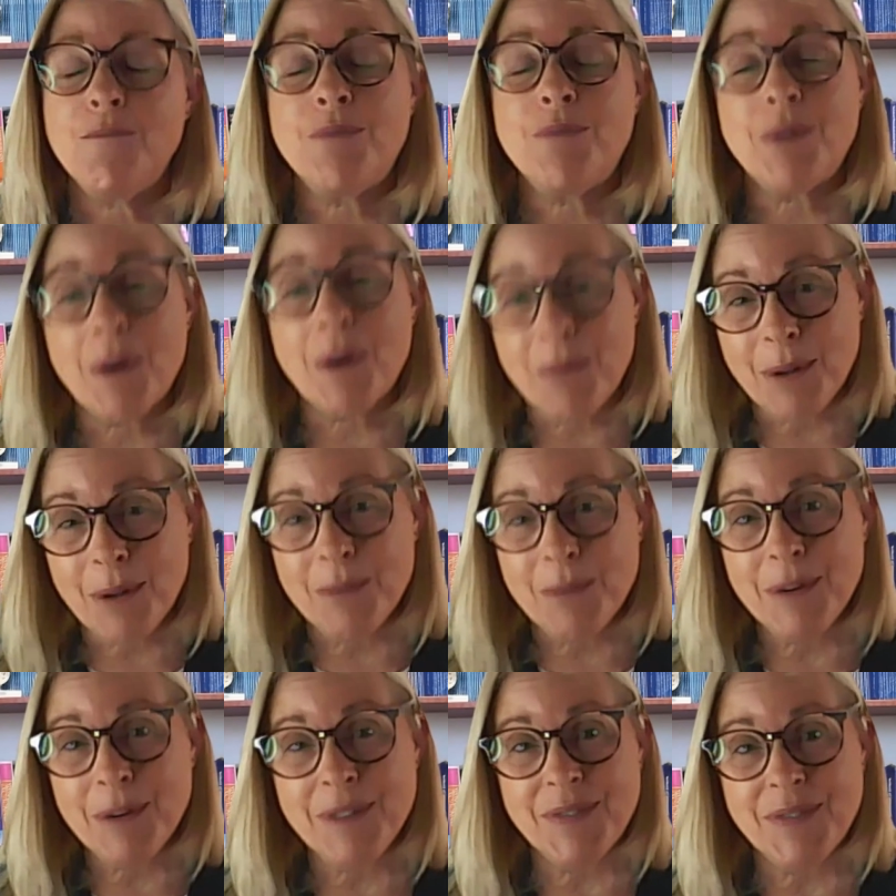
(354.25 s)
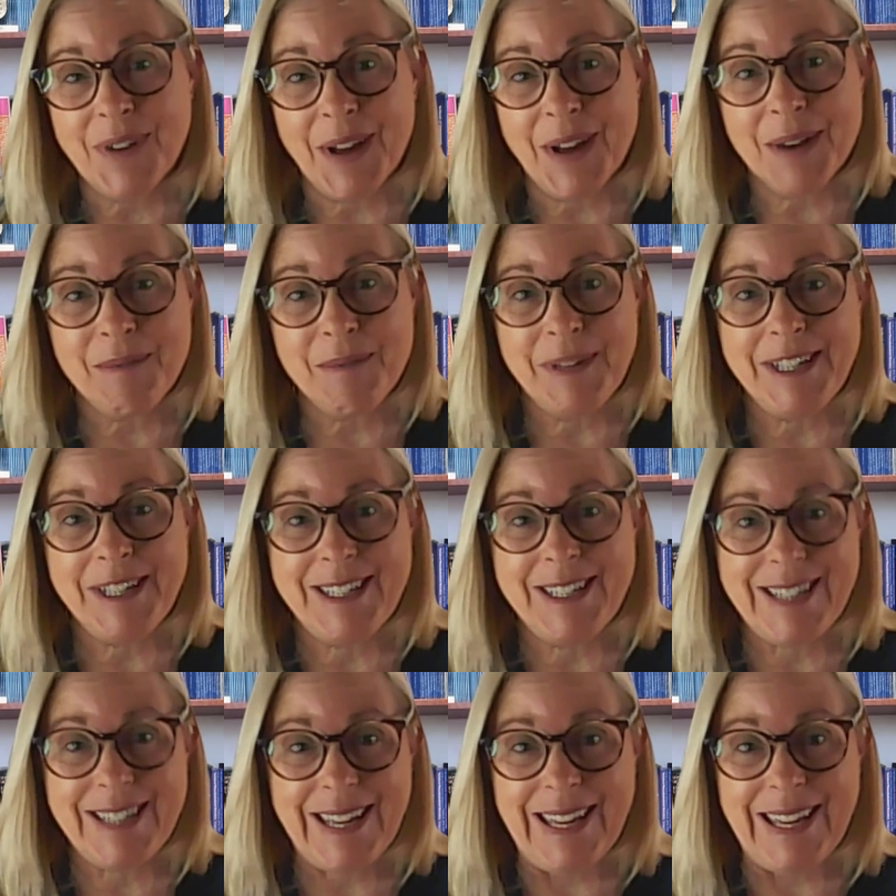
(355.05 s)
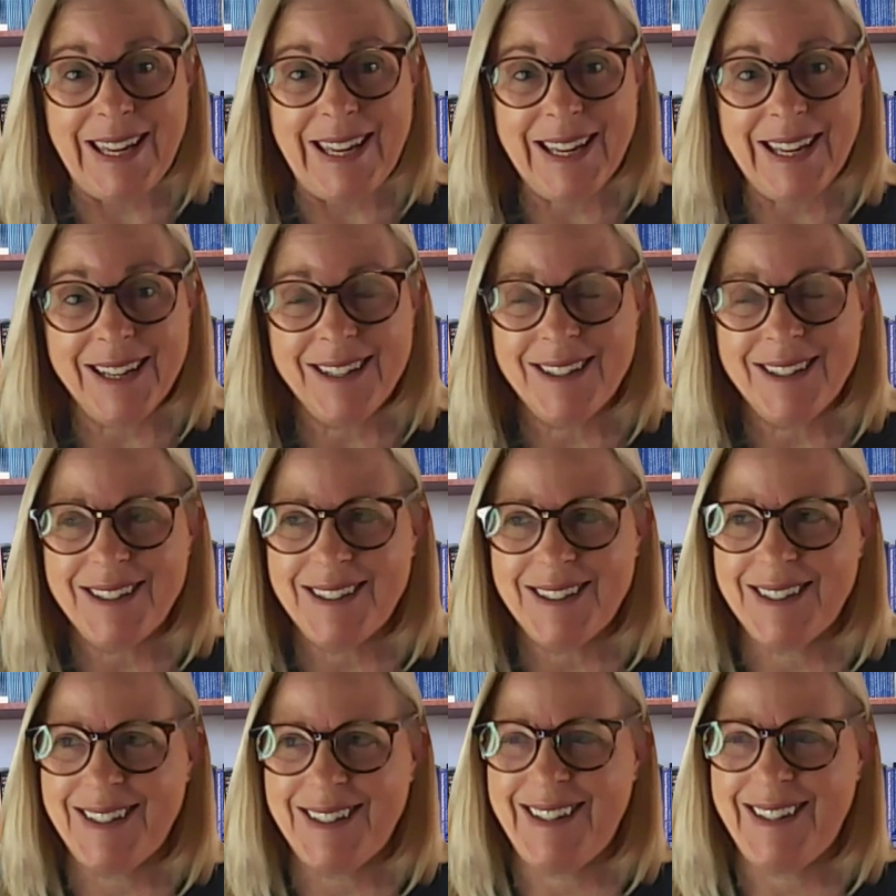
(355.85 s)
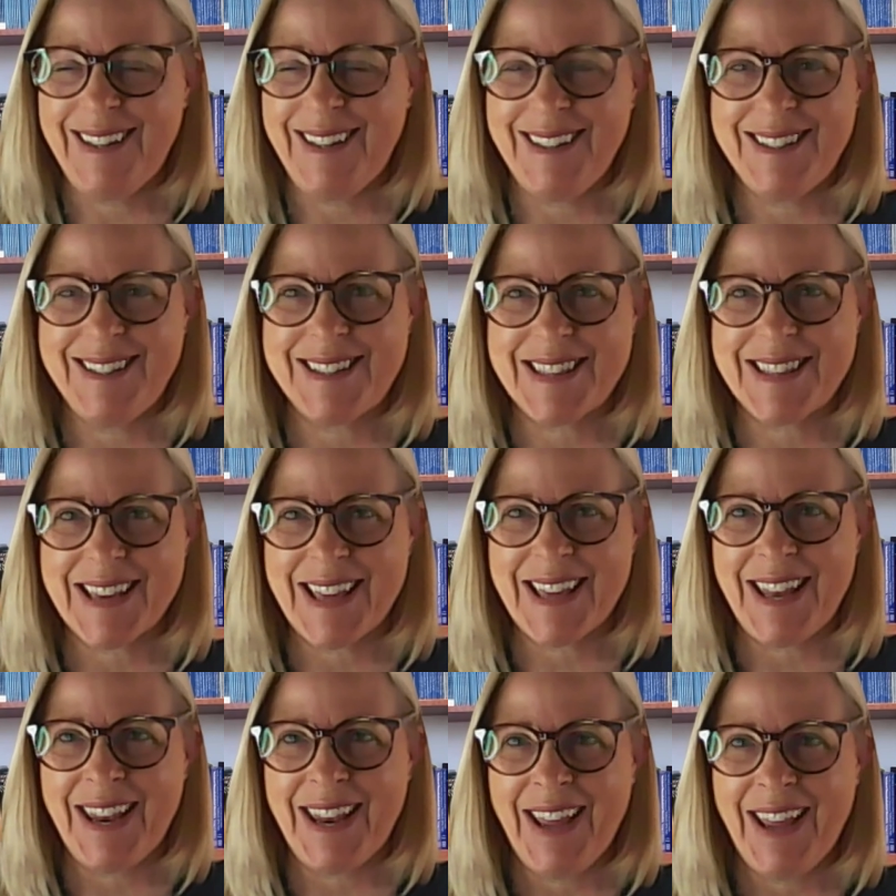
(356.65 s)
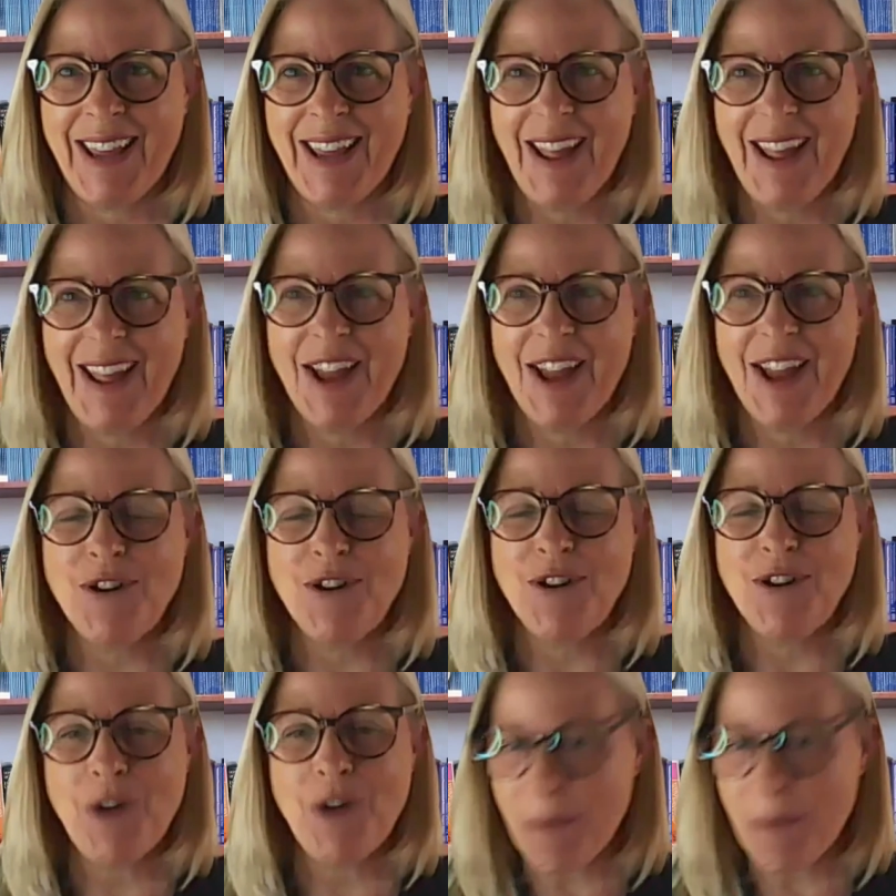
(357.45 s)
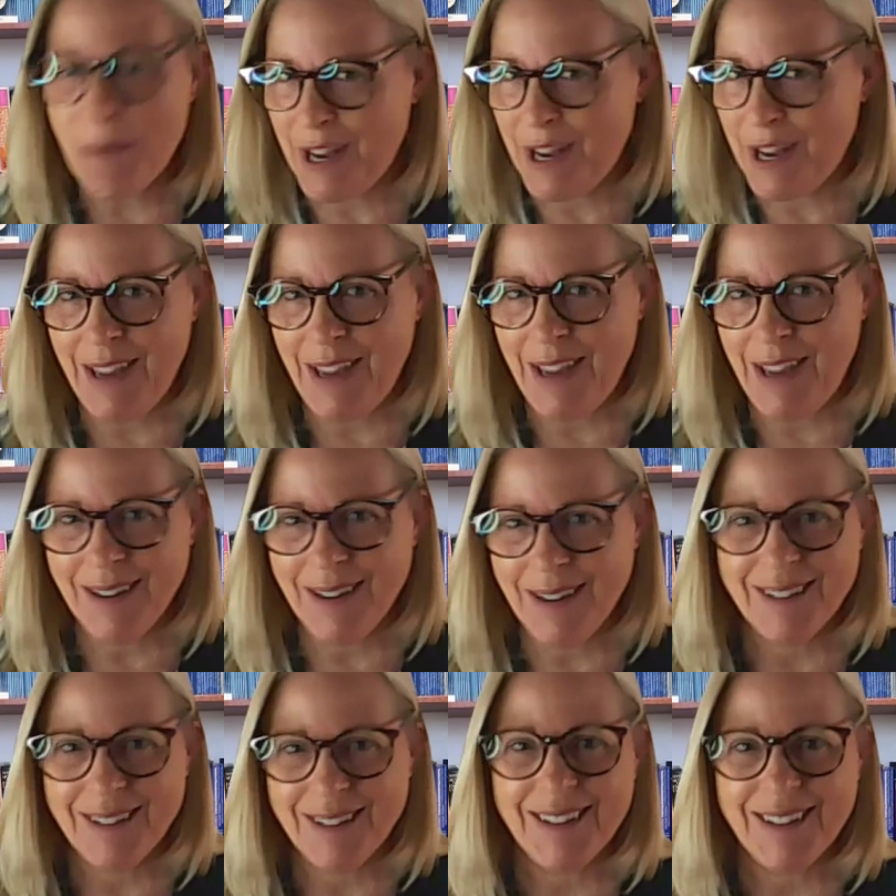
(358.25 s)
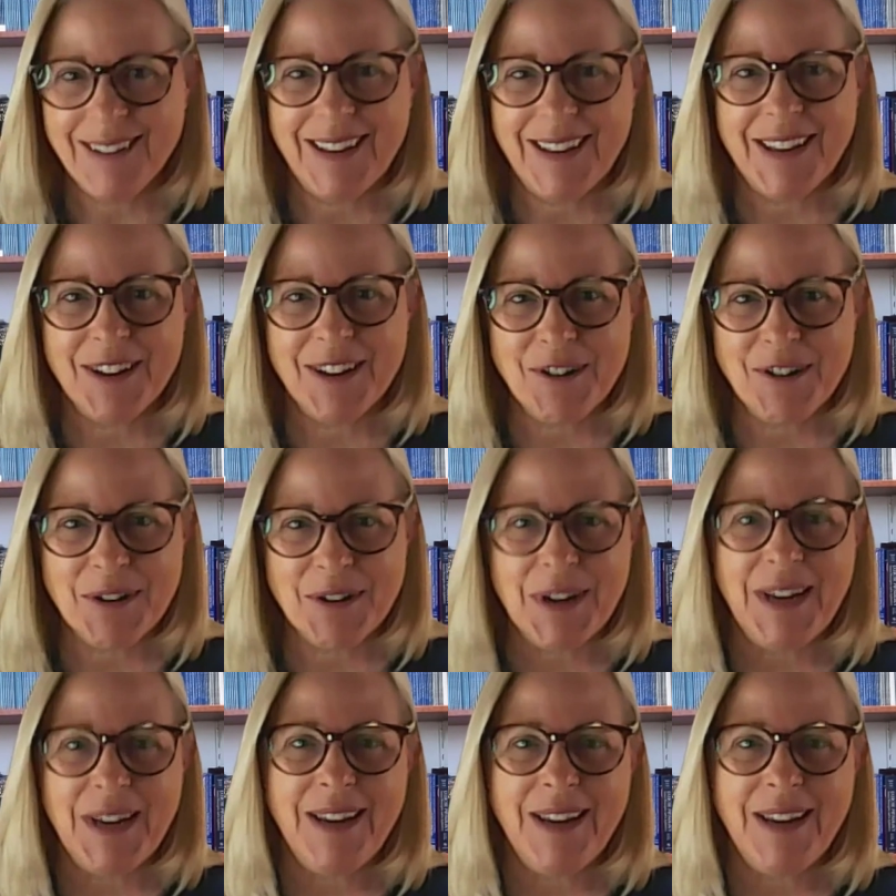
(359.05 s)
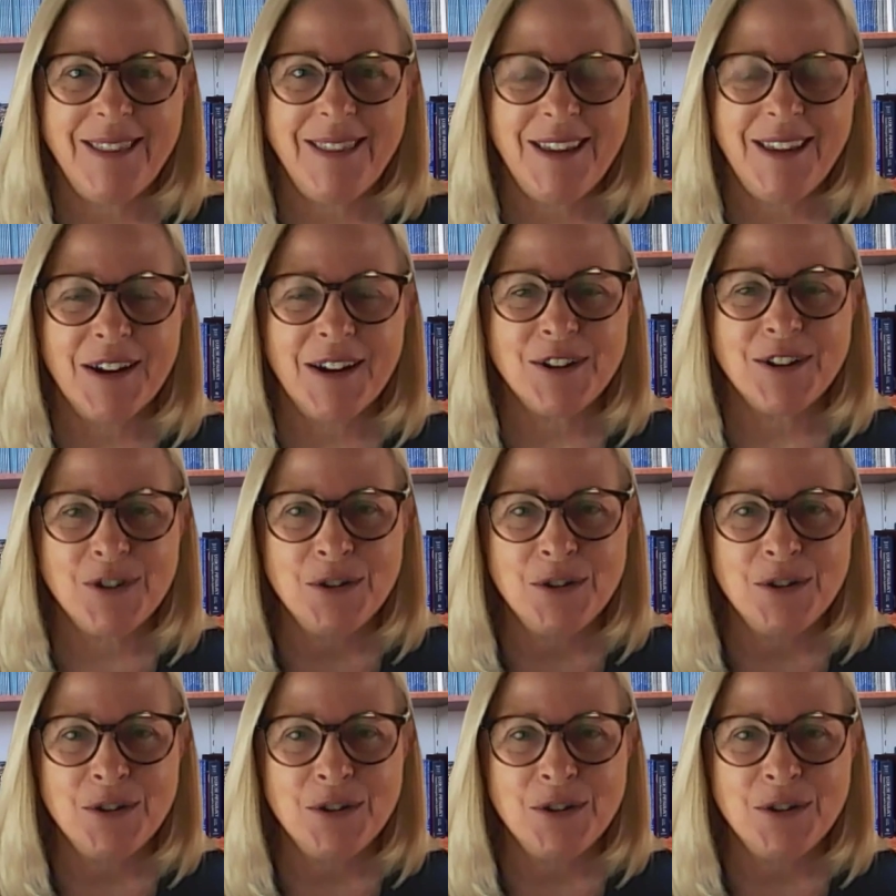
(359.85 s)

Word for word: problem with vitamin D is that nobody can agree. There are